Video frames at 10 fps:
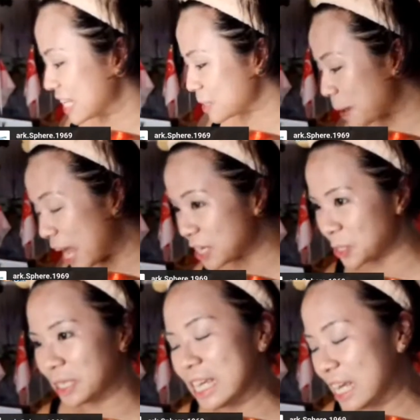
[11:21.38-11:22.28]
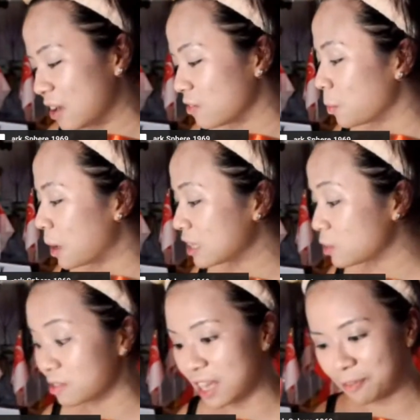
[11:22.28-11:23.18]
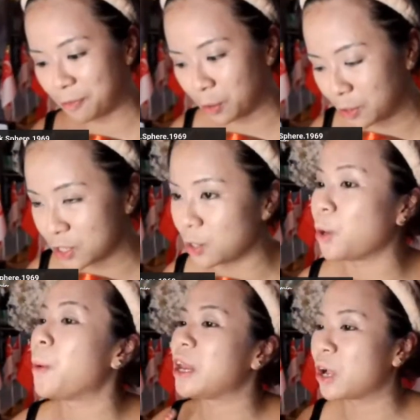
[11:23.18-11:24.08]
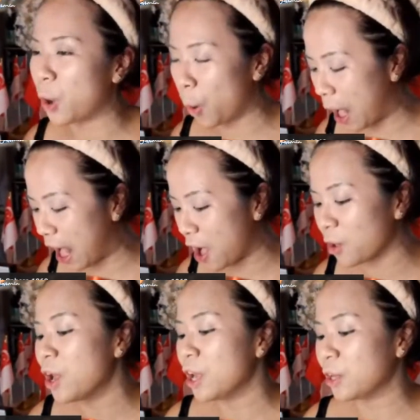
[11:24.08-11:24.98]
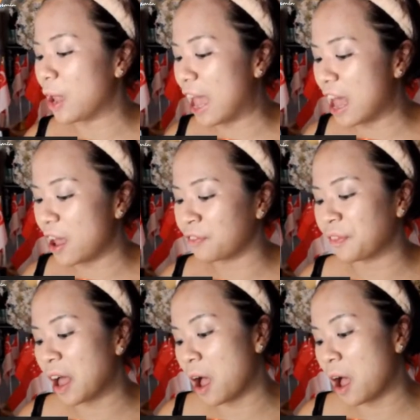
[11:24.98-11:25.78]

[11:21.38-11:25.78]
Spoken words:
especially if you want to take photos. You know, when you go out, you have